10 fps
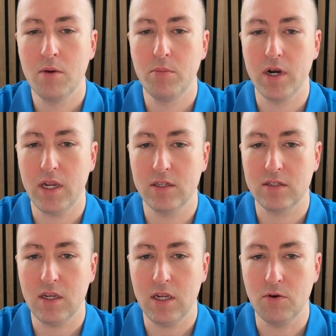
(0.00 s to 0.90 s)
but
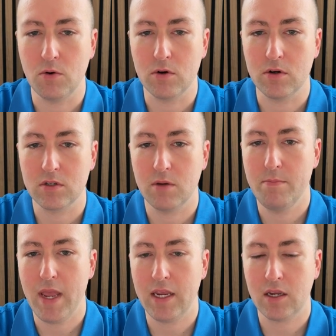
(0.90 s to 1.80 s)
it's in order to
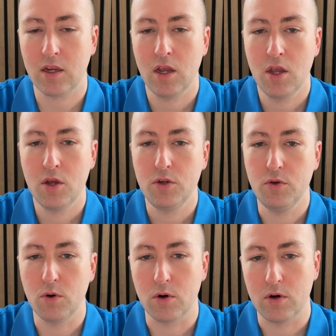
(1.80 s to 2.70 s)
make
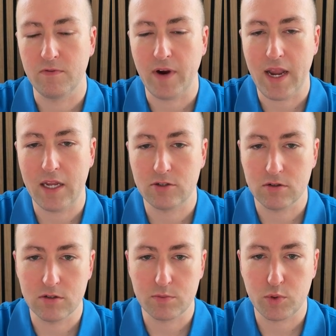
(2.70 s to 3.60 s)
your
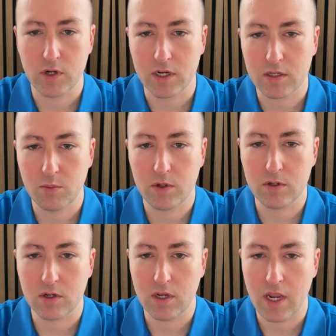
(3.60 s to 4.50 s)
financials
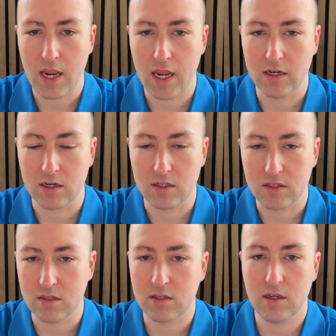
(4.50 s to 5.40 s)
predictable and
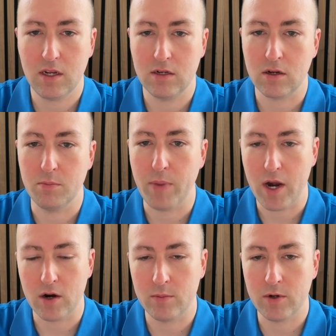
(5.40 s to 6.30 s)
consistent and
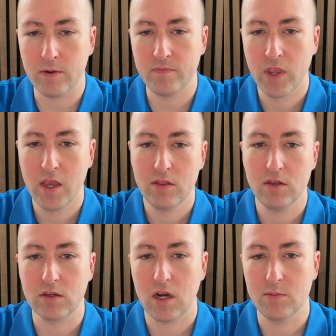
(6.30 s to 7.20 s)
comparable.
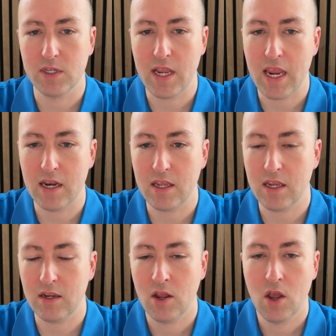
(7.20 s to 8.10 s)
This comes in
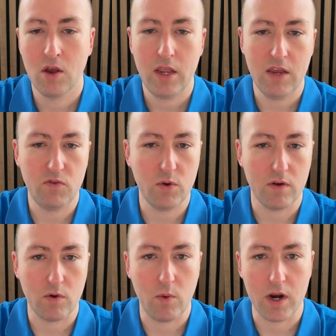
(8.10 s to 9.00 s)
handy if you
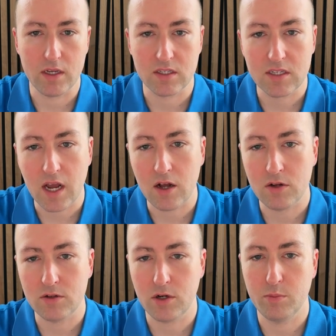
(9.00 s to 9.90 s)
ever want to
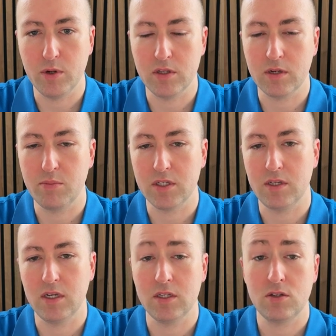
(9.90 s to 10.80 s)
sell your building
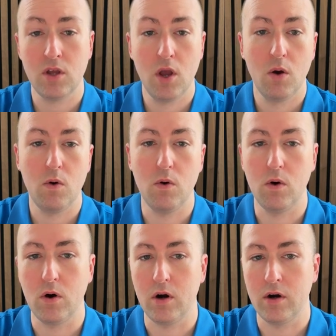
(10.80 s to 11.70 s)
business,
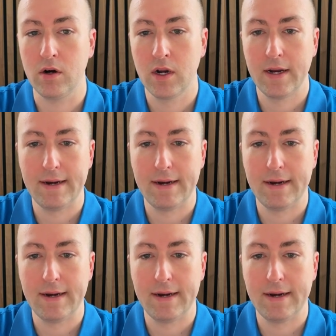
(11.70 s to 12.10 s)
or